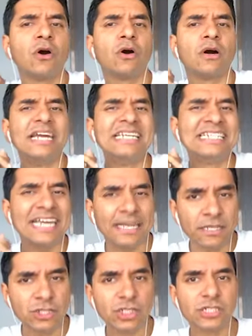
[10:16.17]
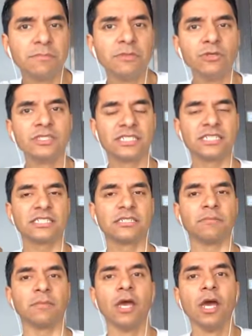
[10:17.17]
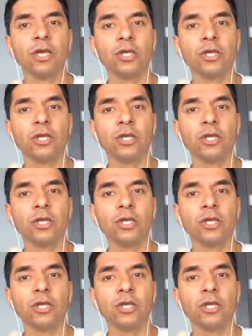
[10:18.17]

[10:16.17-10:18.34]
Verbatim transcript: your intelligent immune system.